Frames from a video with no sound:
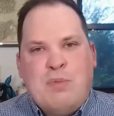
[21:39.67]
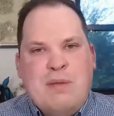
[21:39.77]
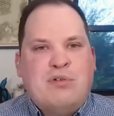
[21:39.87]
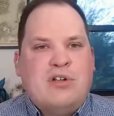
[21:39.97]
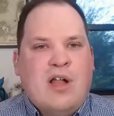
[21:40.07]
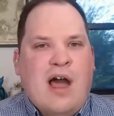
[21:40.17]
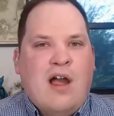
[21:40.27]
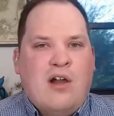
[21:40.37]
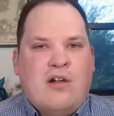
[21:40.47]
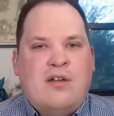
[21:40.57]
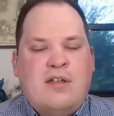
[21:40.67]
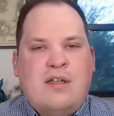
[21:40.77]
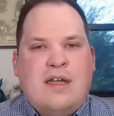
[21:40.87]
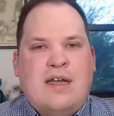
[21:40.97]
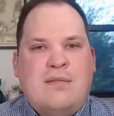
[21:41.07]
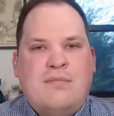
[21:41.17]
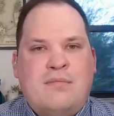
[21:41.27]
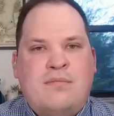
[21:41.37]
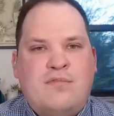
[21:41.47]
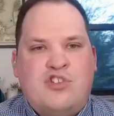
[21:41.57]
Young people are
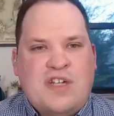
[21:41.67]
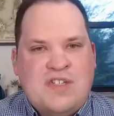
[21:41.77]
um,